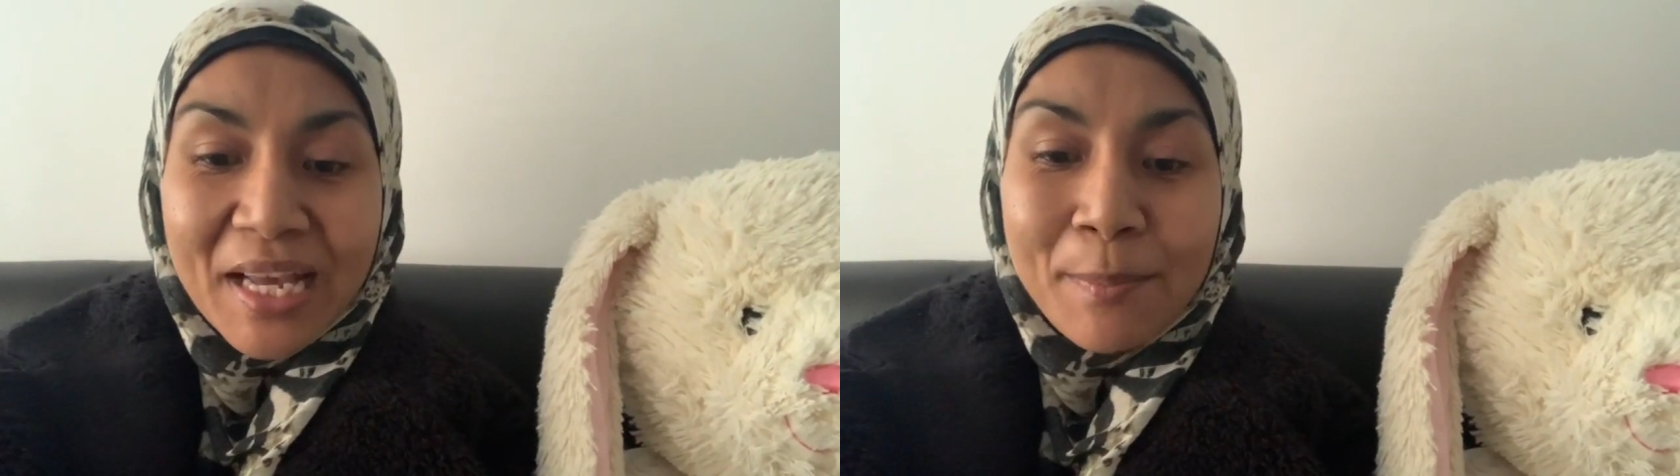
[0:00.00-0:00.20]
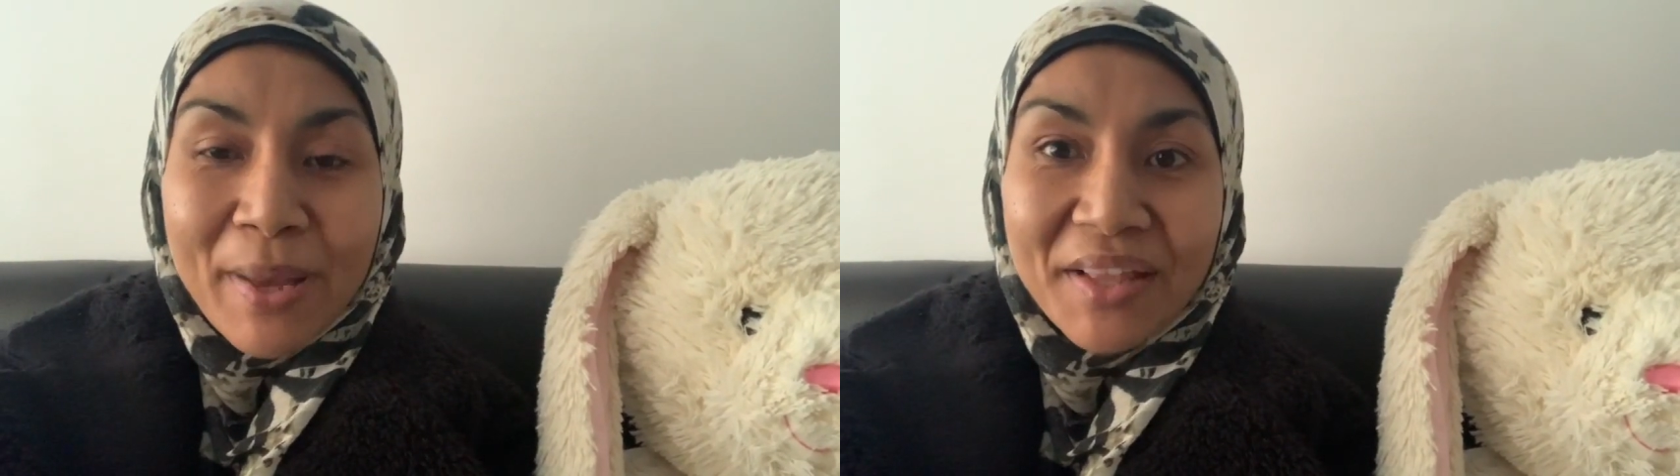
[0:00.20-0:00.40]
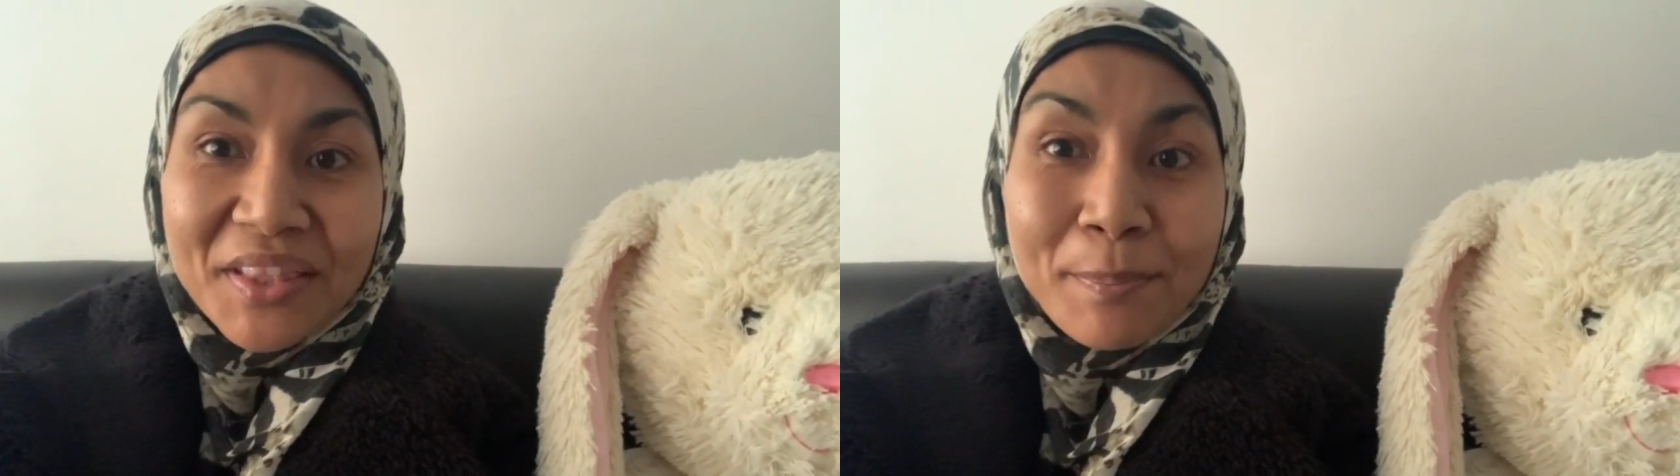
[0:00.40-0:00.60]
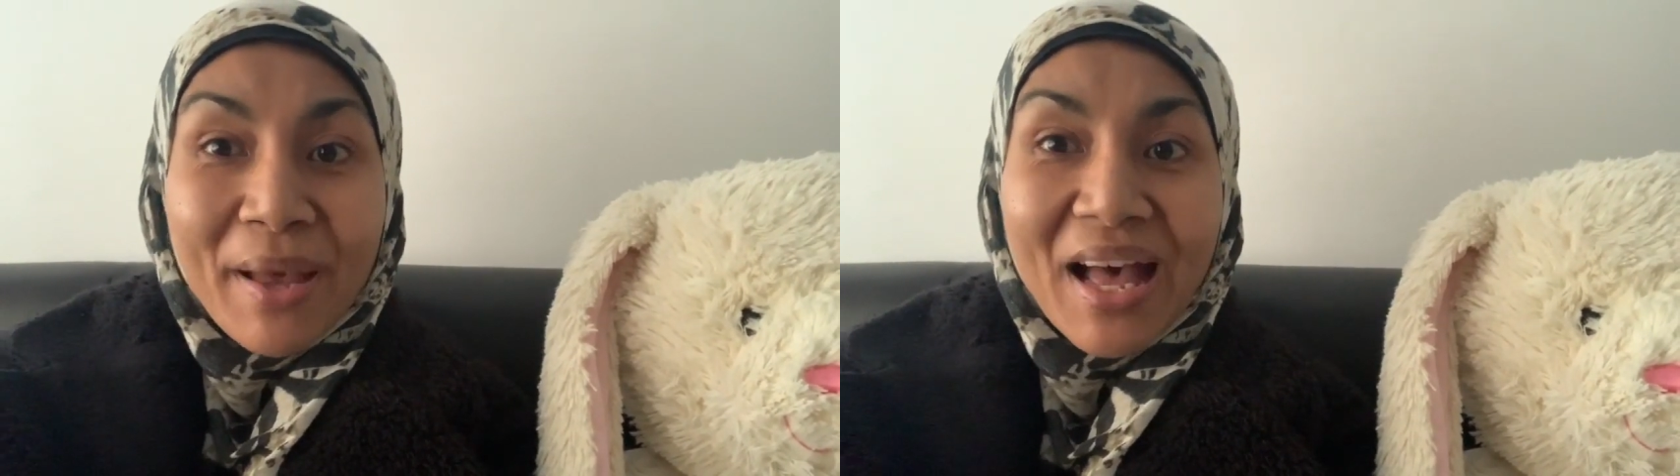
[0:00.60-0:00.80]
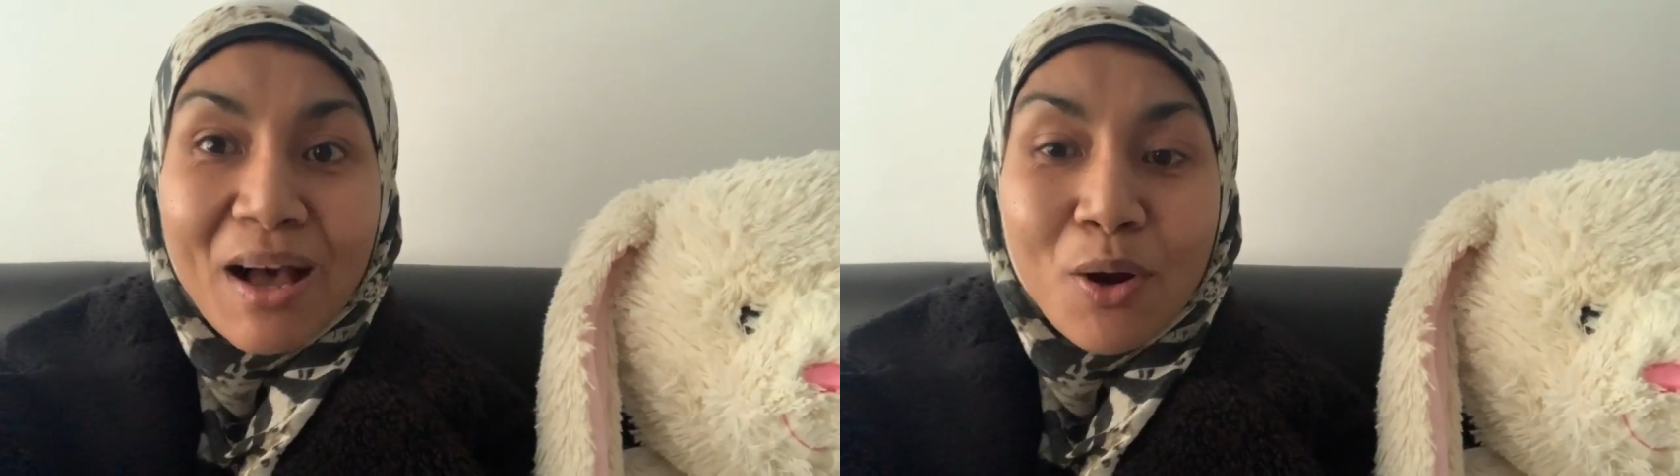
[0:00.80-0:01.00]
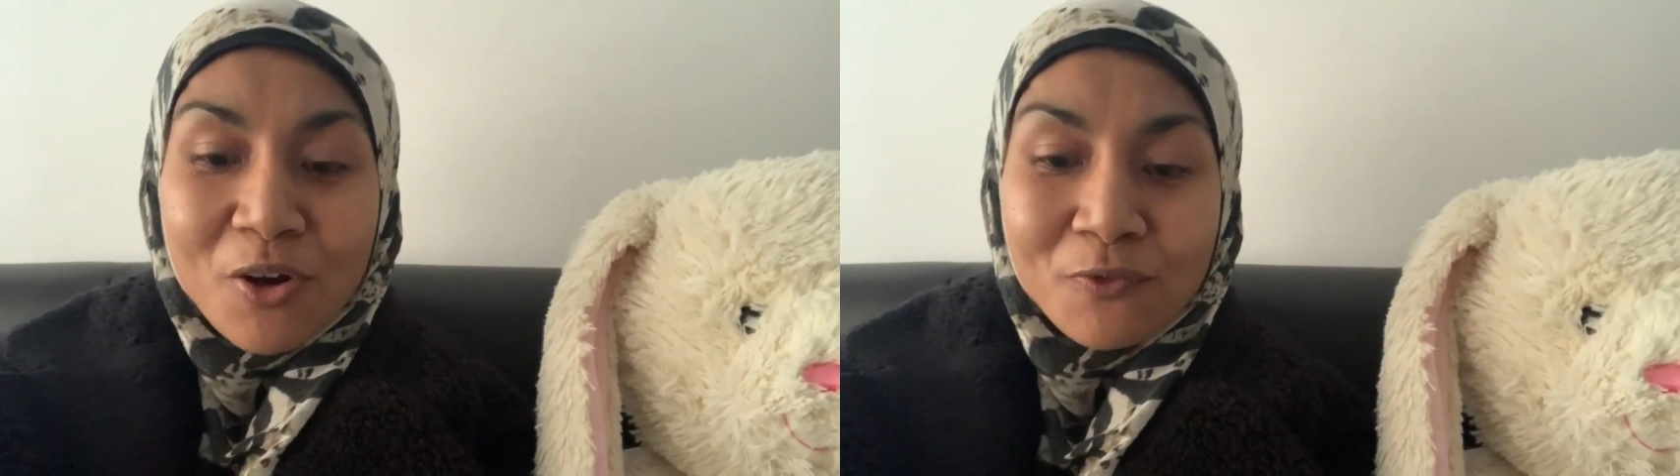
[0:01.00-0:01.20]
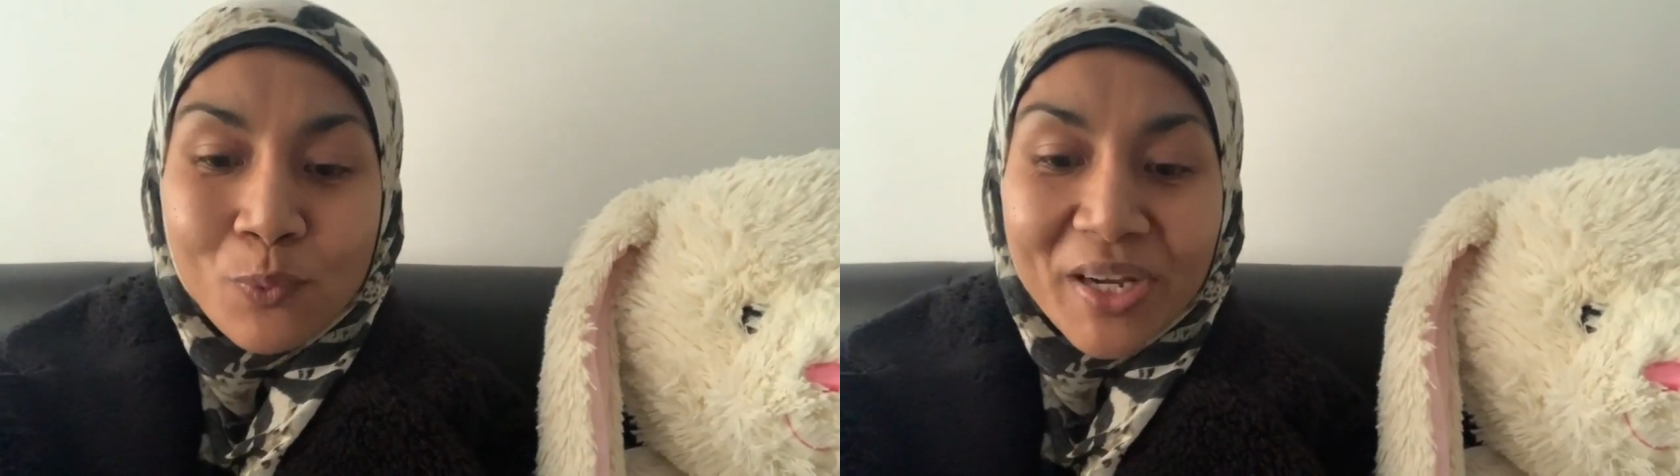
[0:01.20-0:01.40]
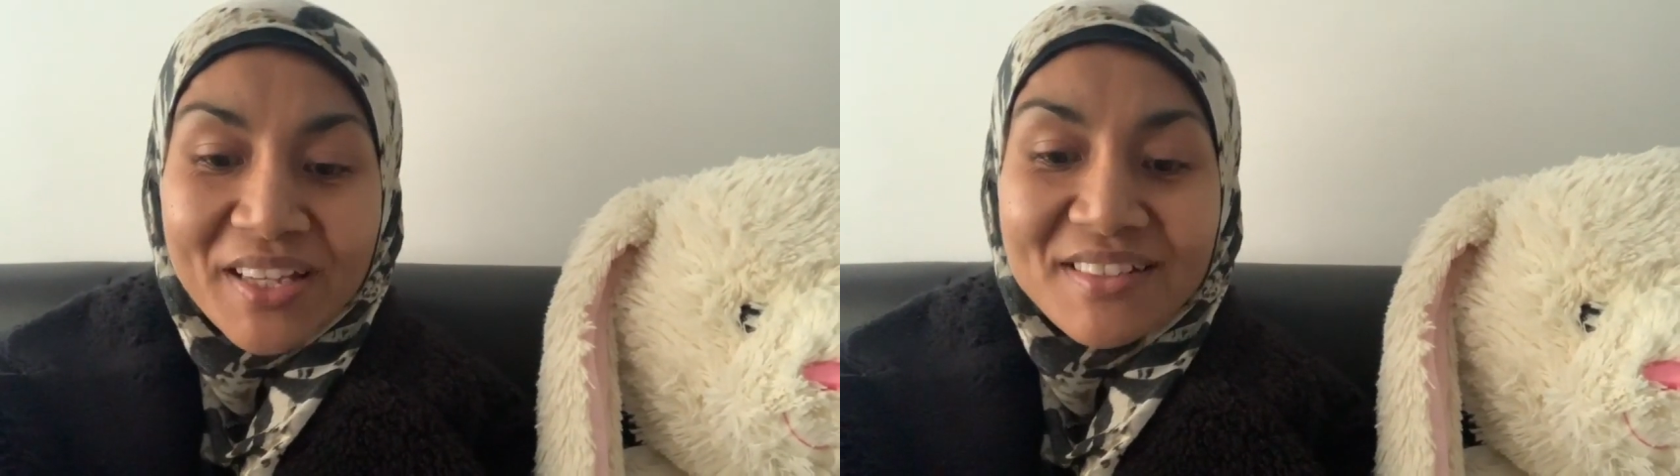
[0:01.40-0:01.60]
about the power of
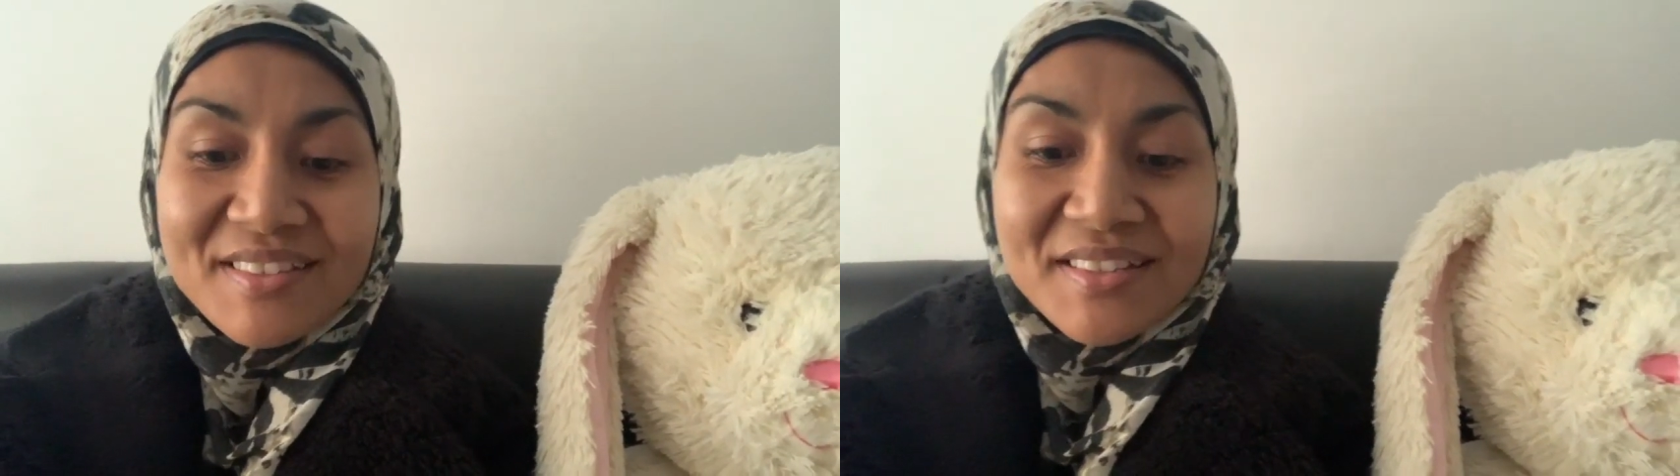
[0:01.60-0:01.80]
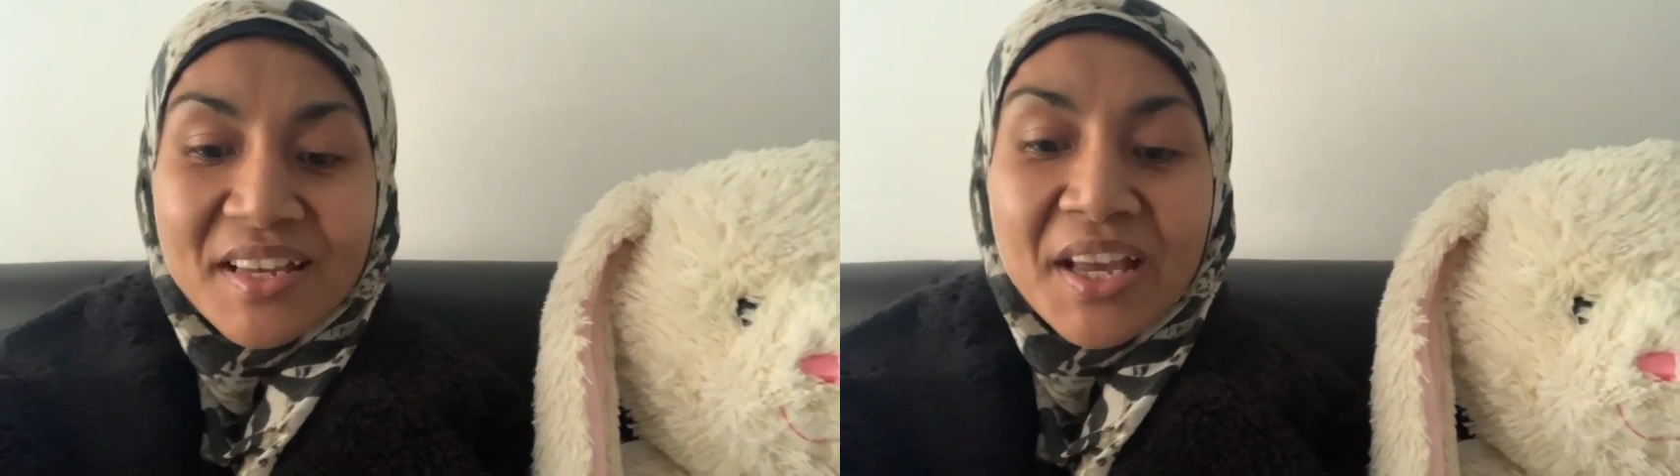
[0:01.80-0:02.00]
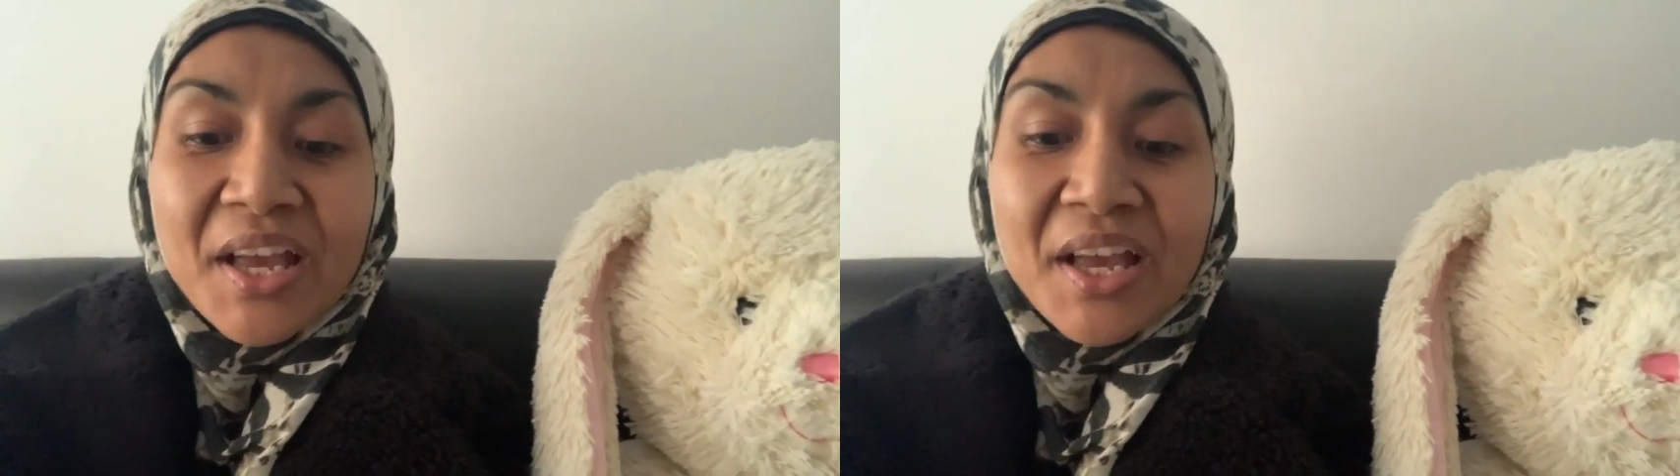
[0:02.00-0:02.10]
words.